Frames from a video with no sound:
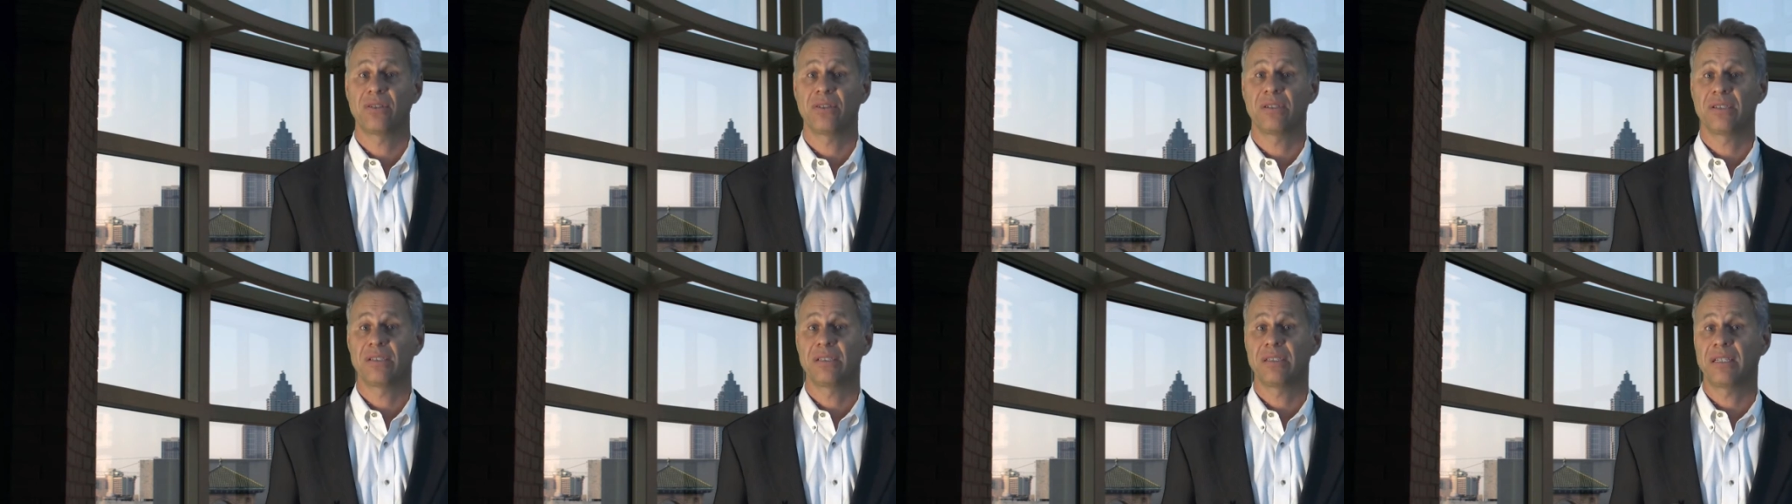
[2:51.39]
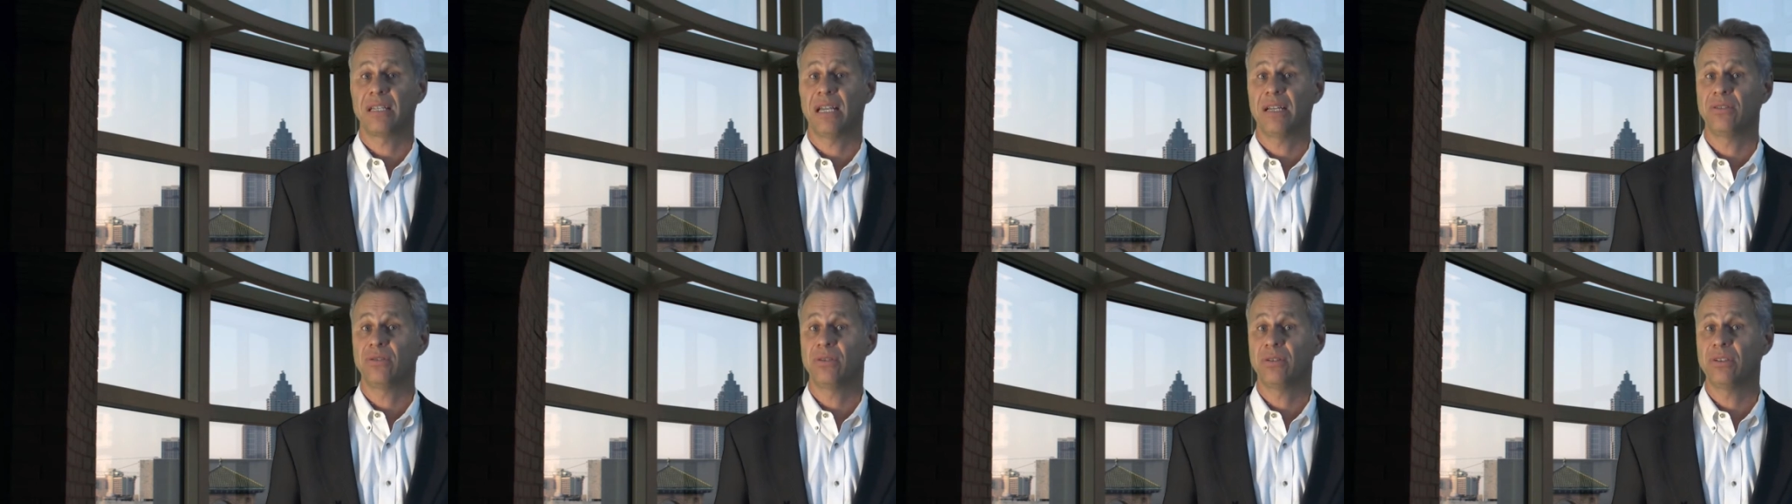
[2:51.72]
to
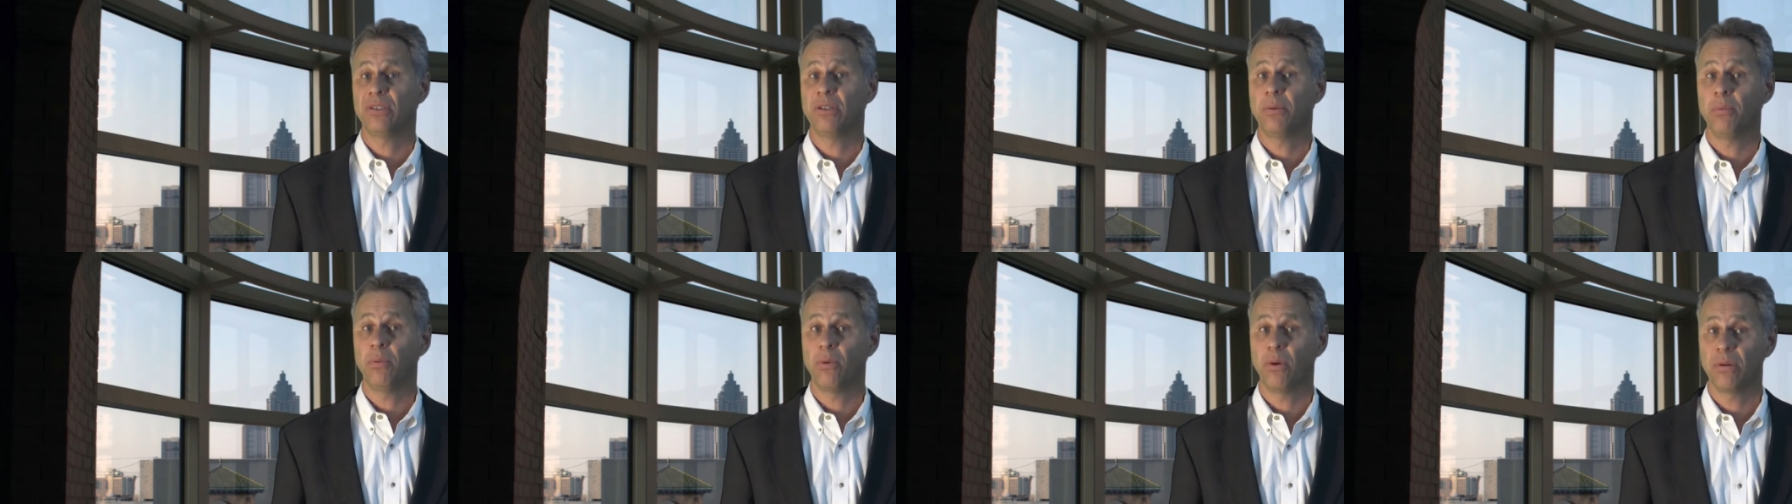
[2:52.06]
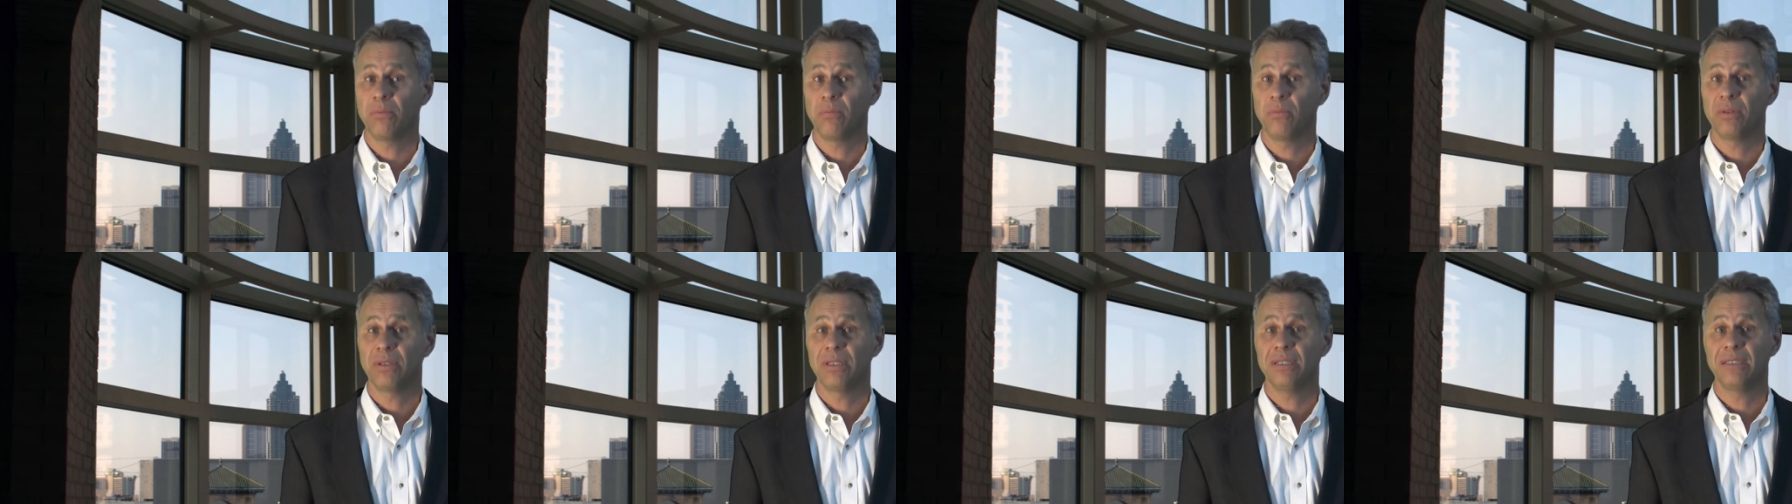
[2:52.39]
schedule an
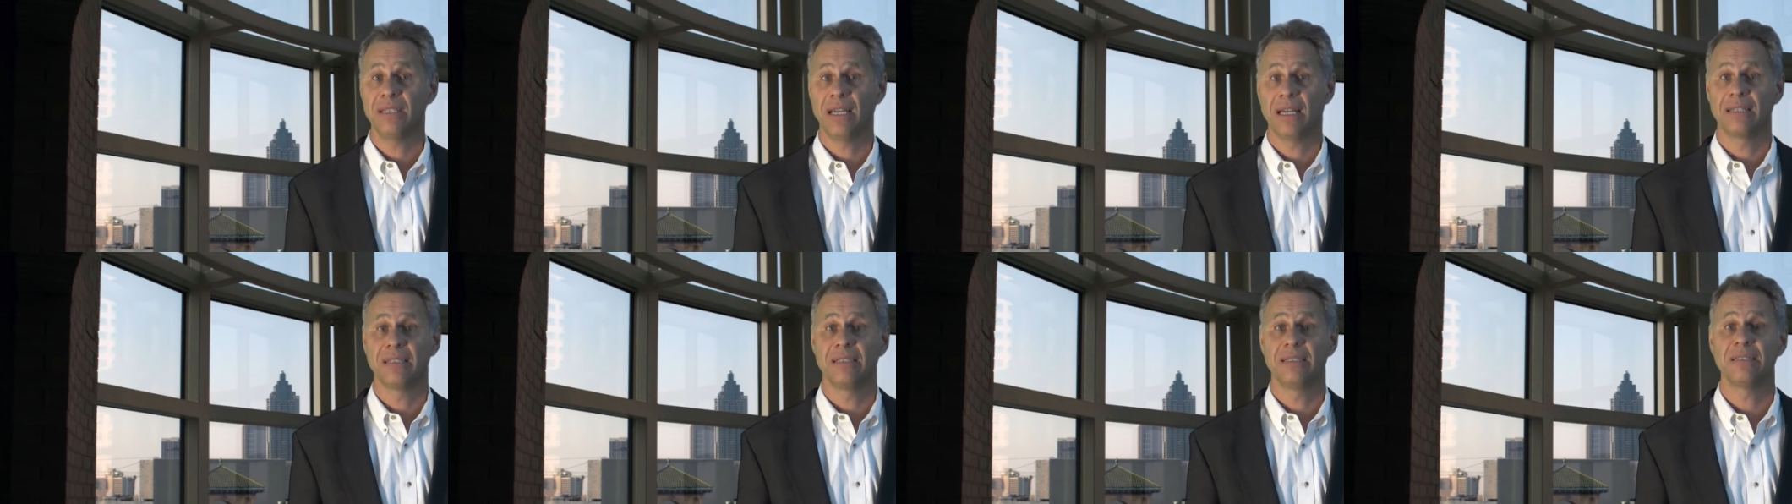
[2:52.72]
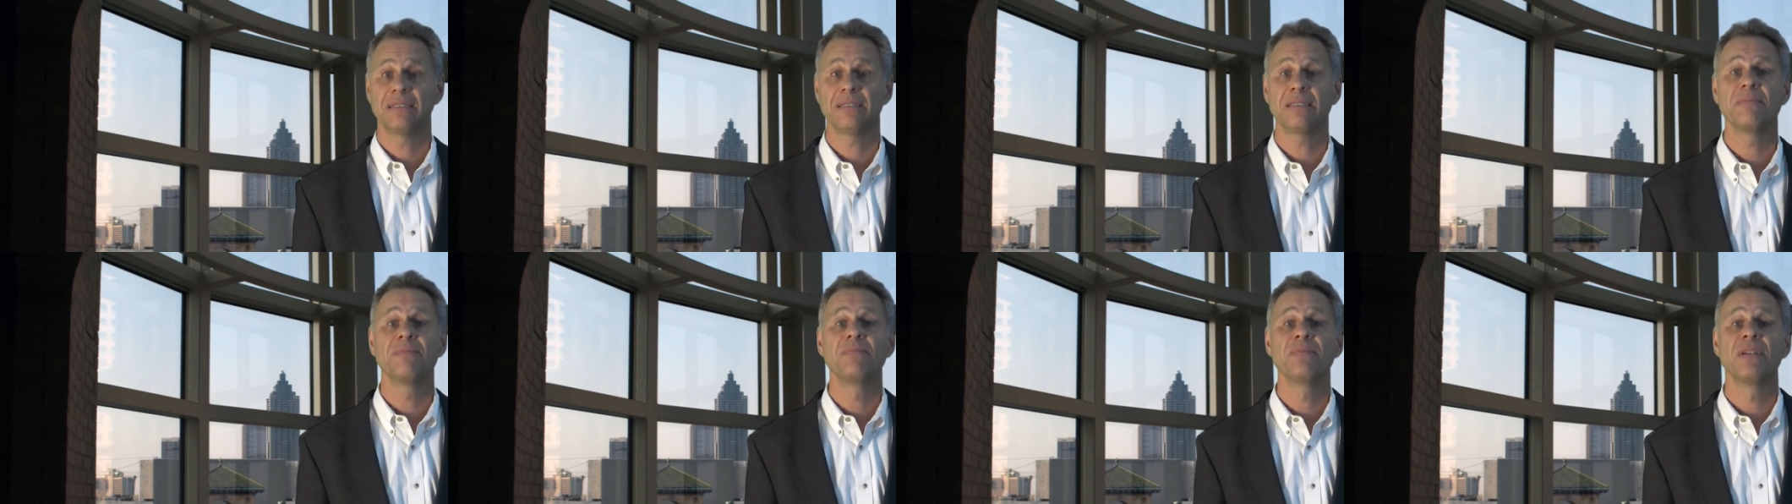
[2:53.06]
appointment with the
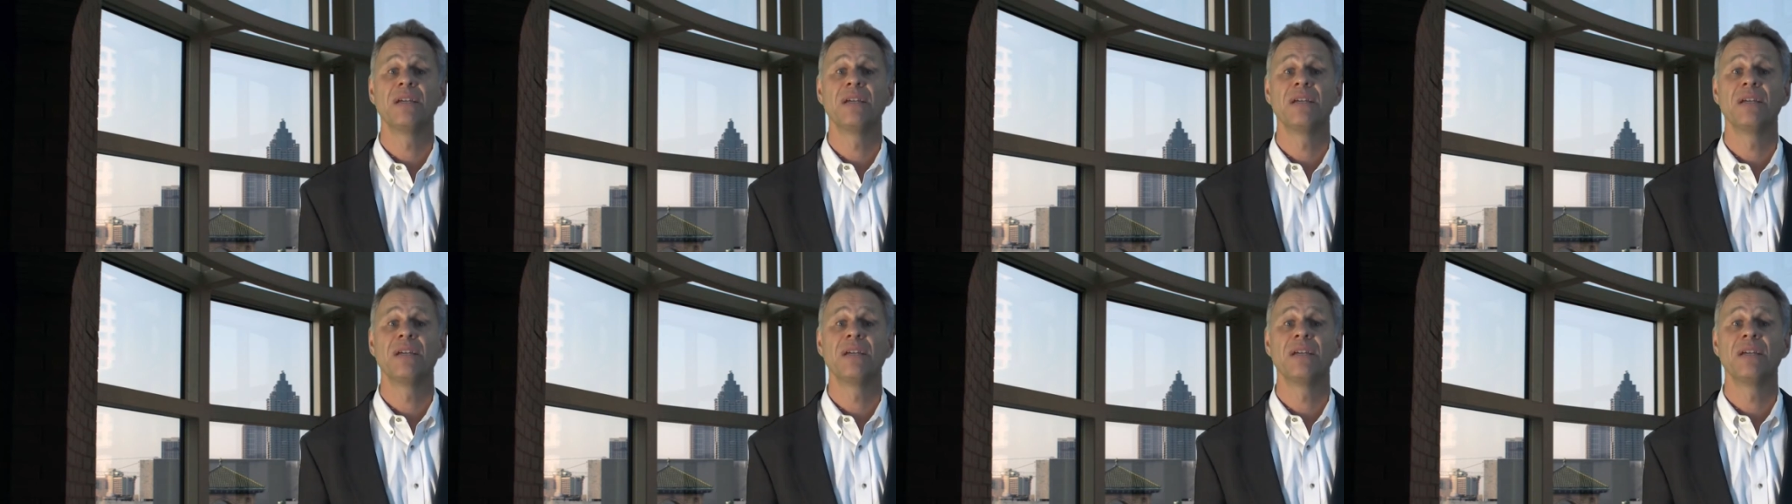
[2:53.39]
tenant.